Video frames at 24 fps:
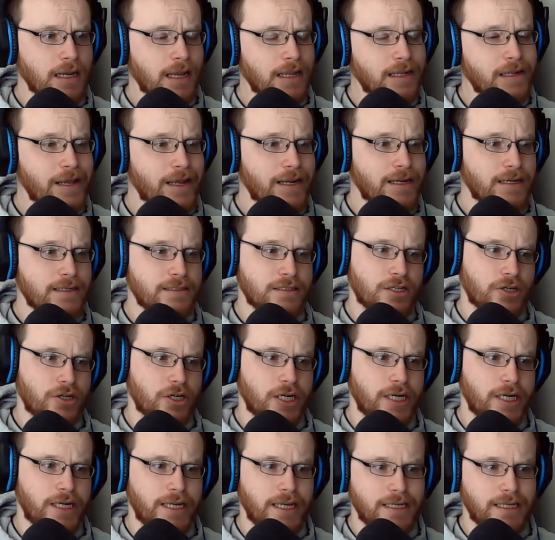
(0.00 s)
netting the
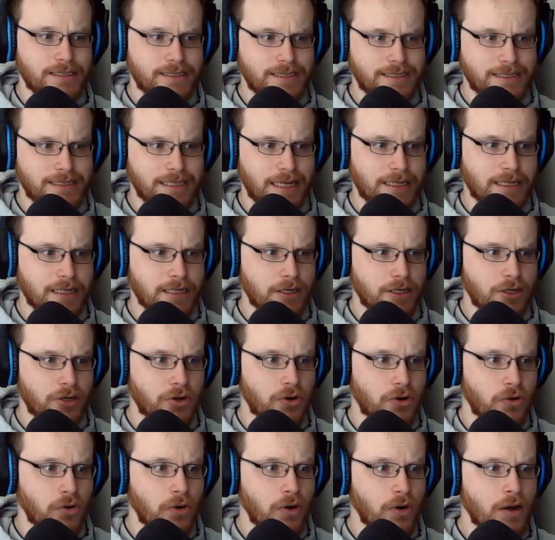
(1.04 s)
Hurricanes' second
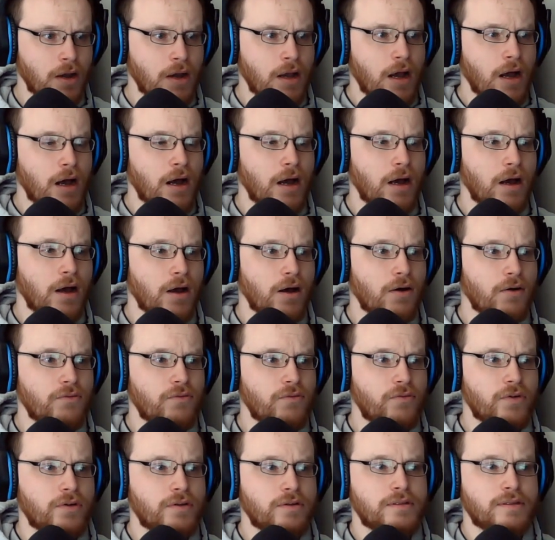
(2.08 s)
goal
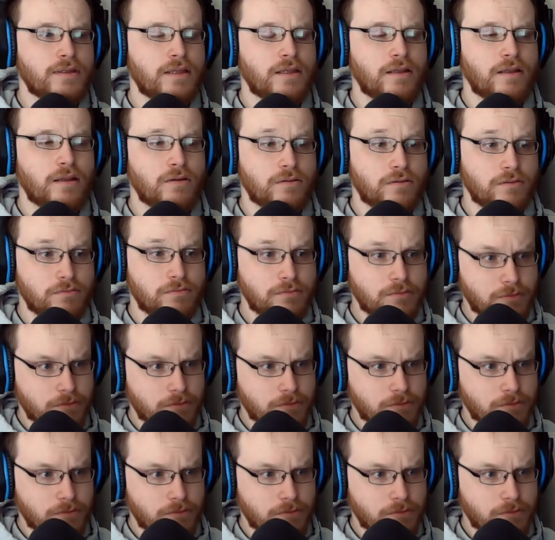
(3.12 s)
of the